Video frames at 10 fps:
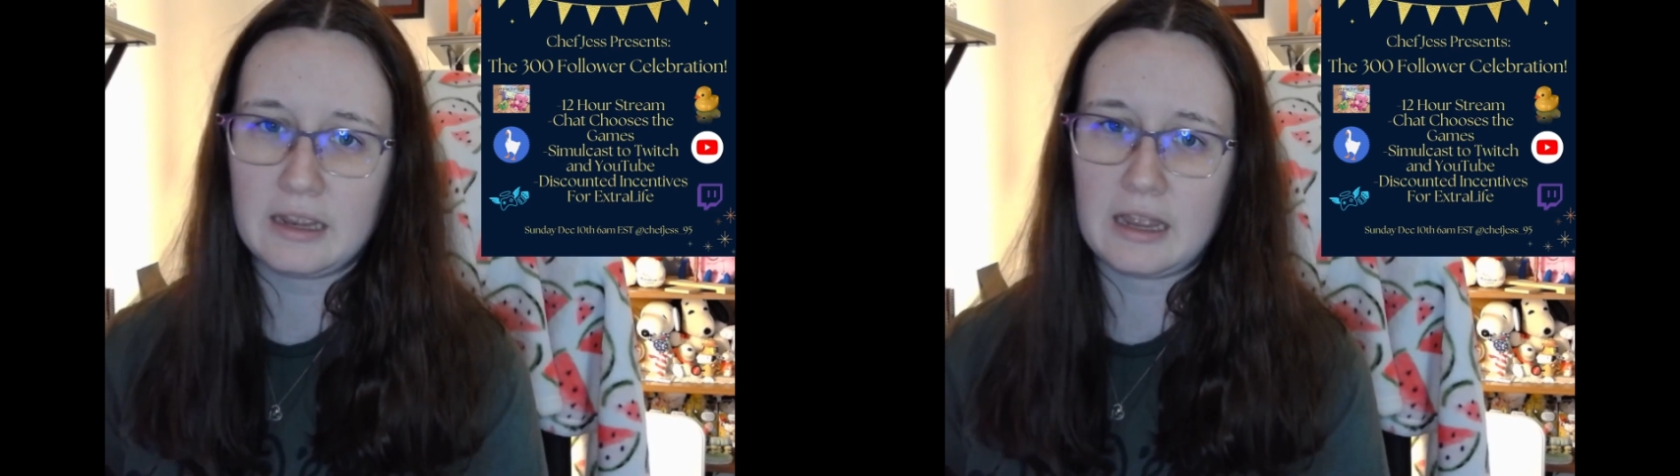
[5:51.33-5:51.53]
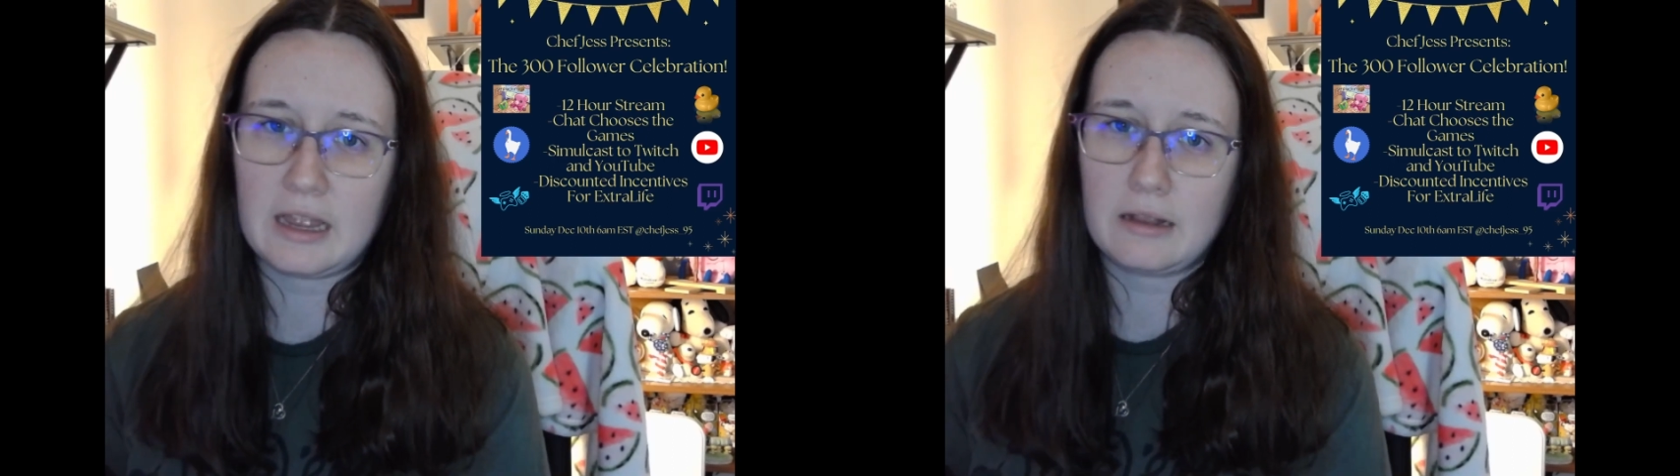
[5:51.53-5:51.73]

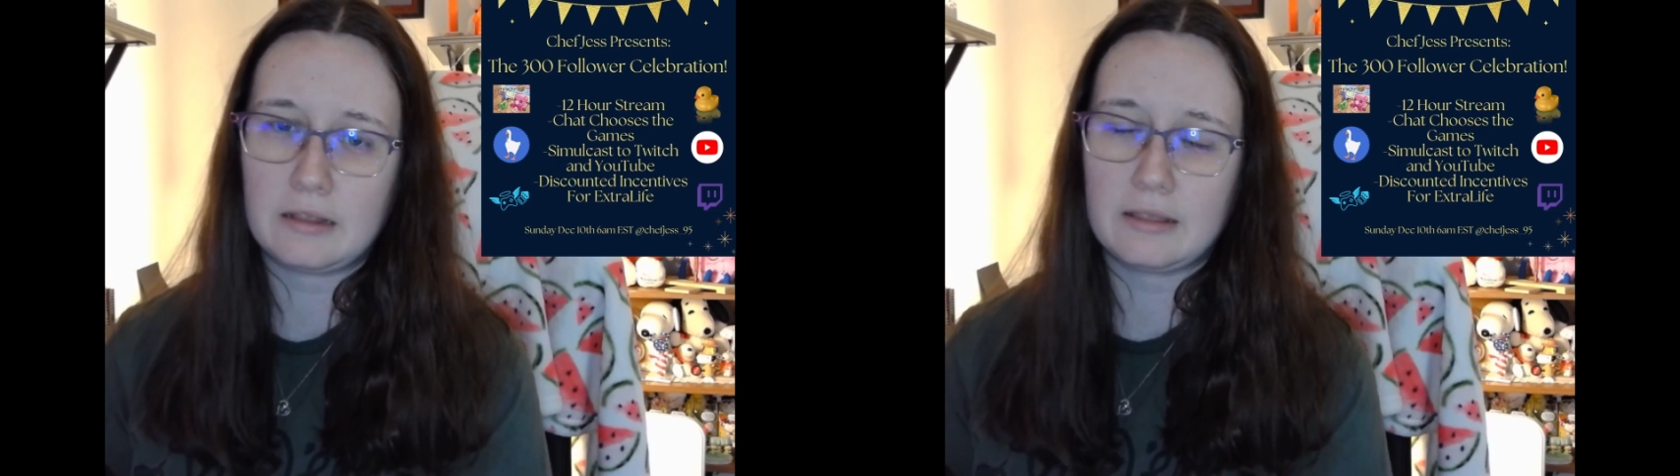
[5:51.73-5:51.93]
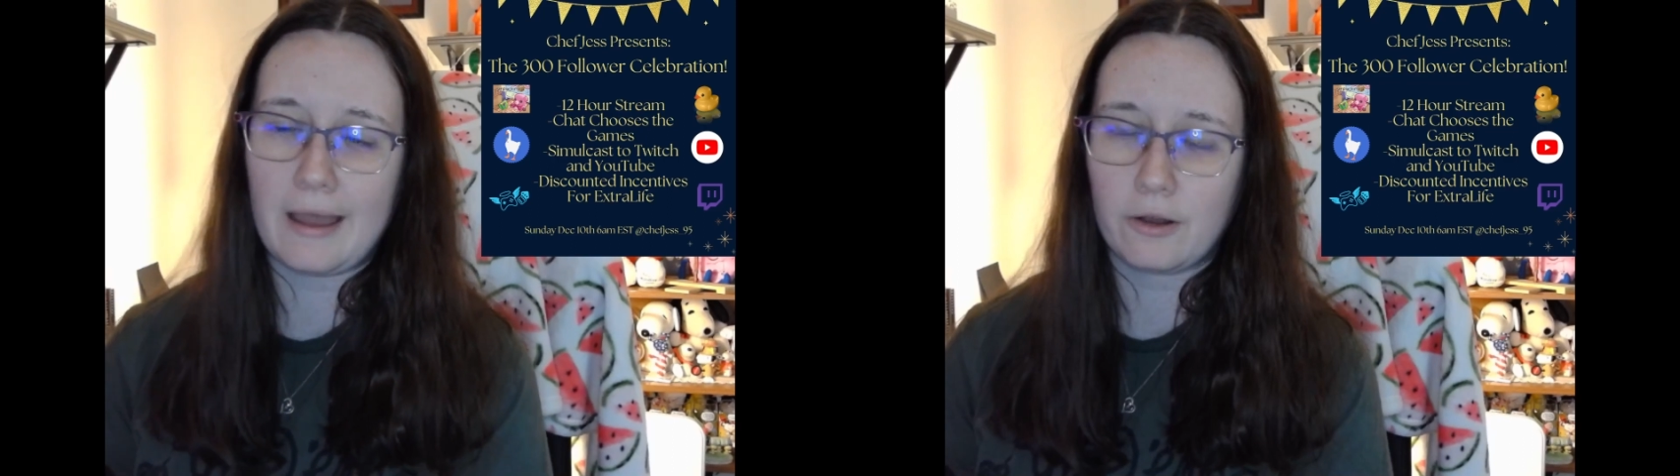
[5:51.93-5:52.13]

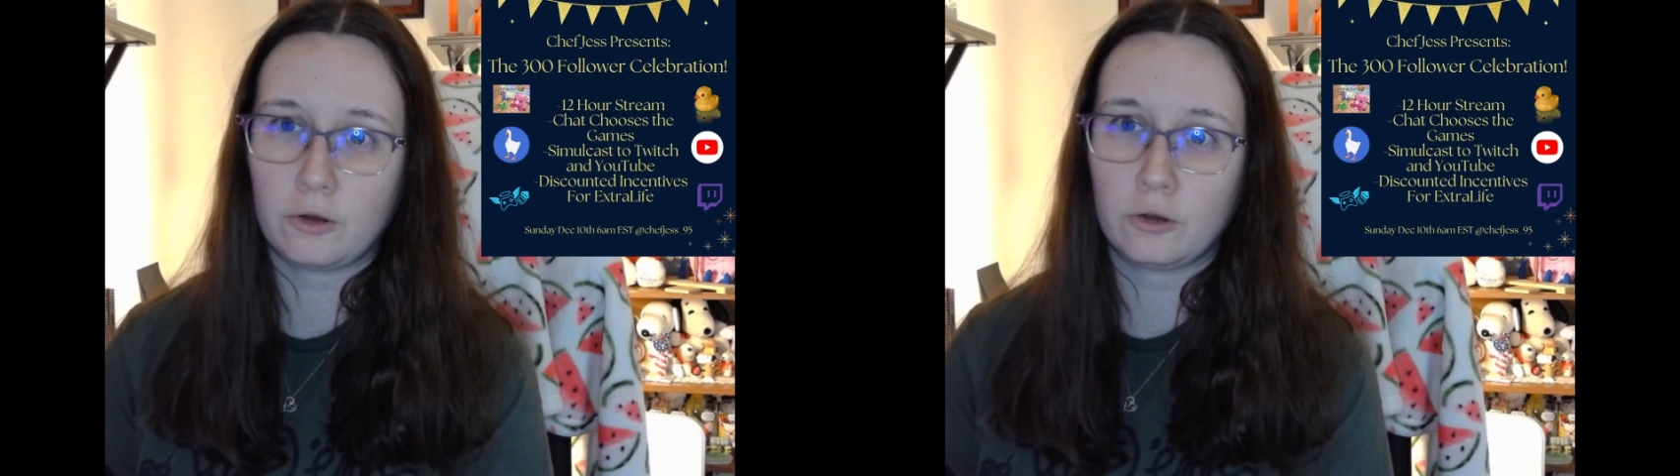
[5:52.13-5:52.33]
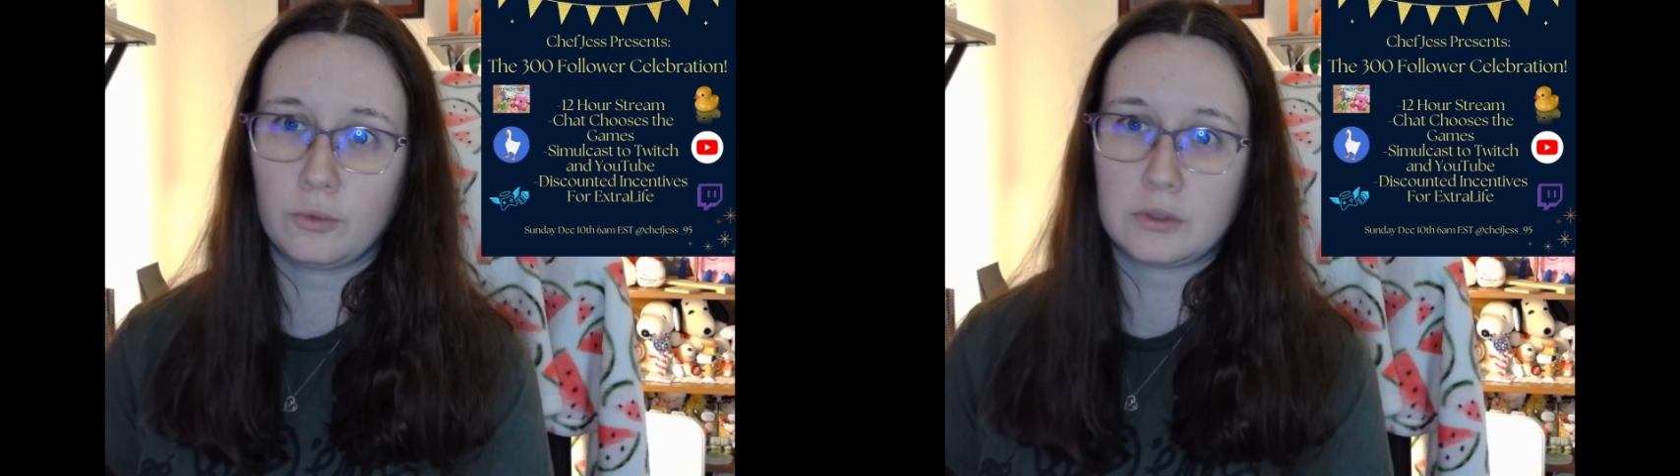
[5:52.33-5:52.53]
And that
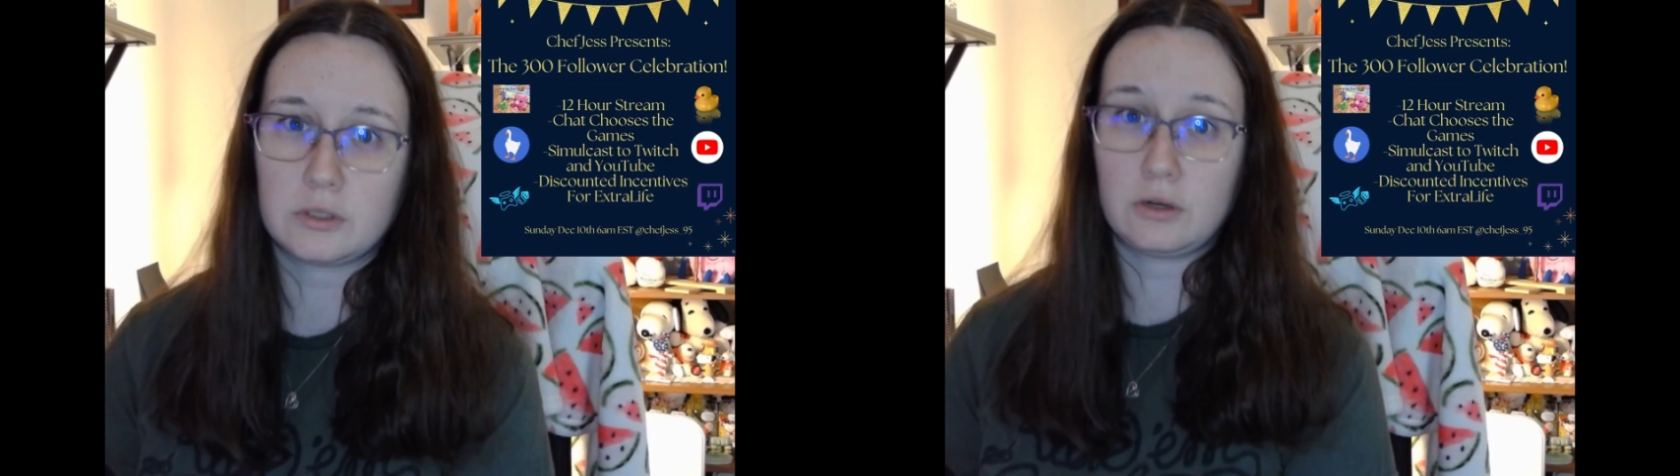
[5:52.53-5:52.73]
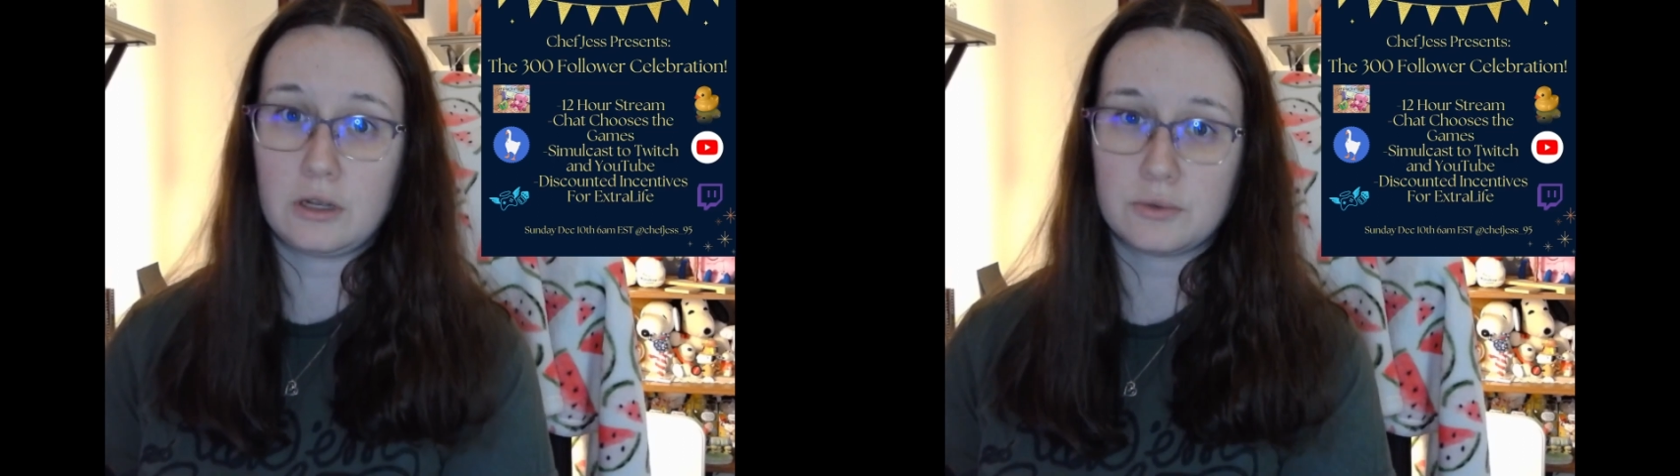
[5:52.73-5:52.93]
goal was
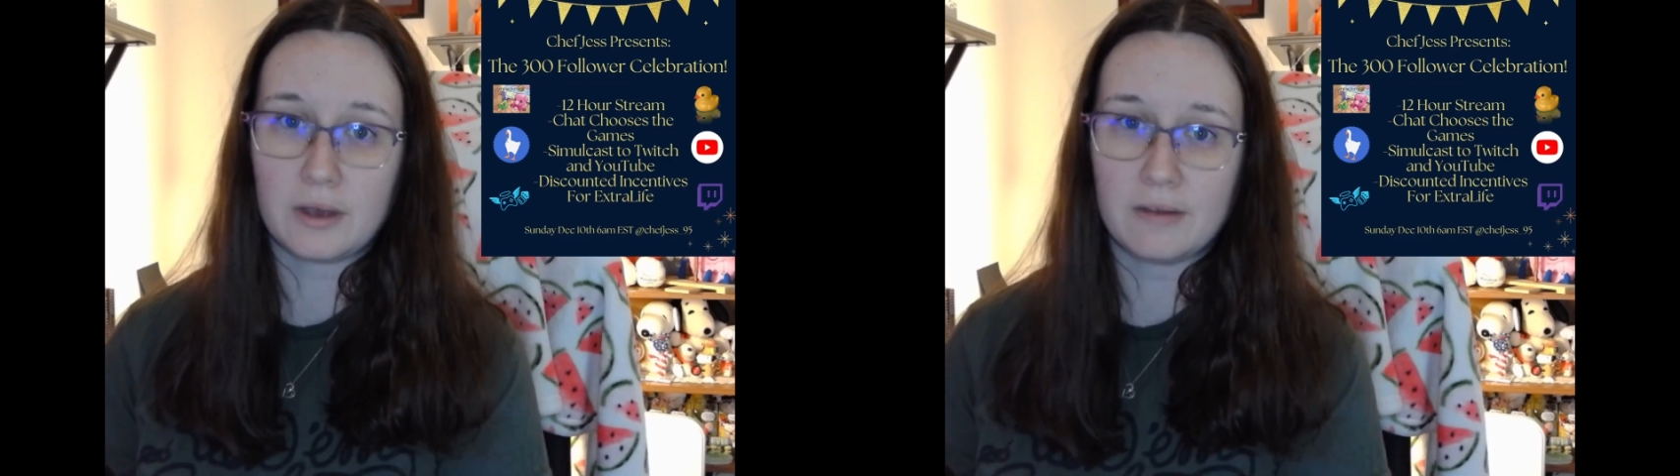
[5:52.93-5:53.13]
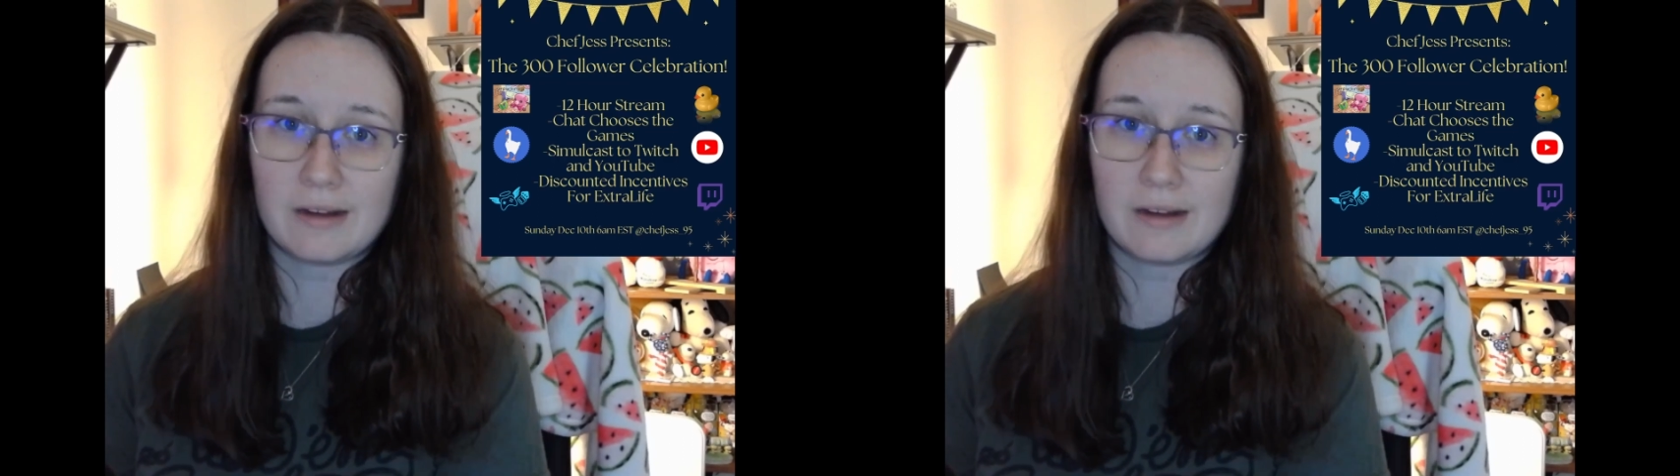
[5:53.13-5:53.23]
to do a twelve